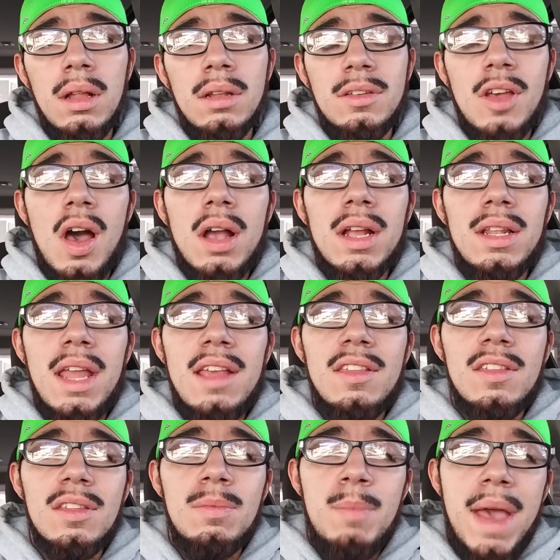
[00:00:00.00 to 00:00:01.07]
talking they
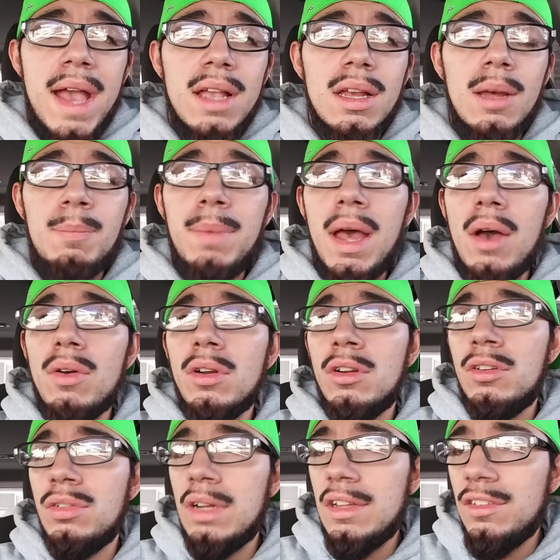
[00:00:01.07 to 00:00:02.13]
smack about
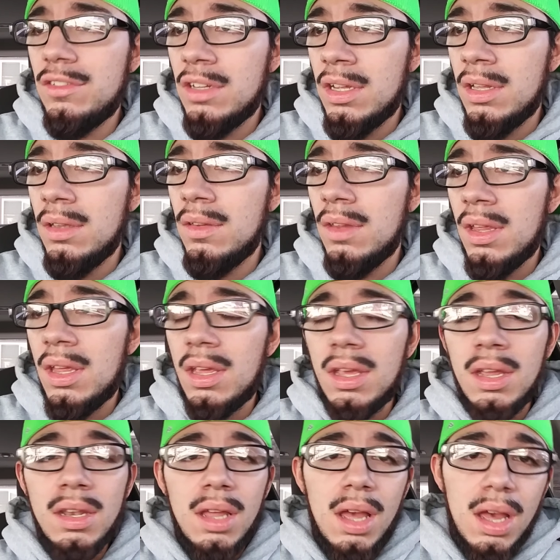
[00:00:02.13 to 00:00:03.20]
Christians
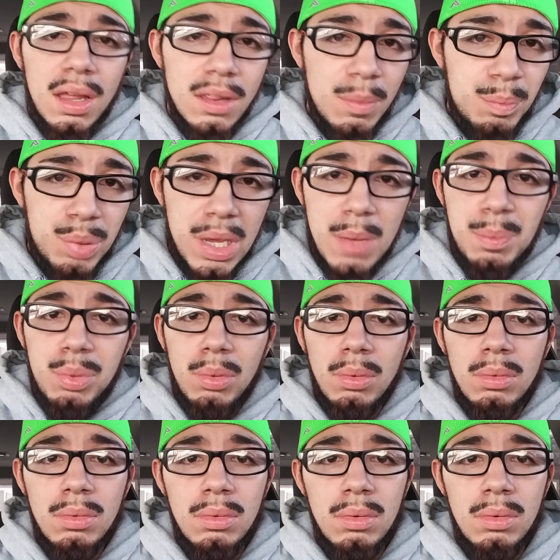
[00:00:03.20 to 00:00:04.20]
and other people.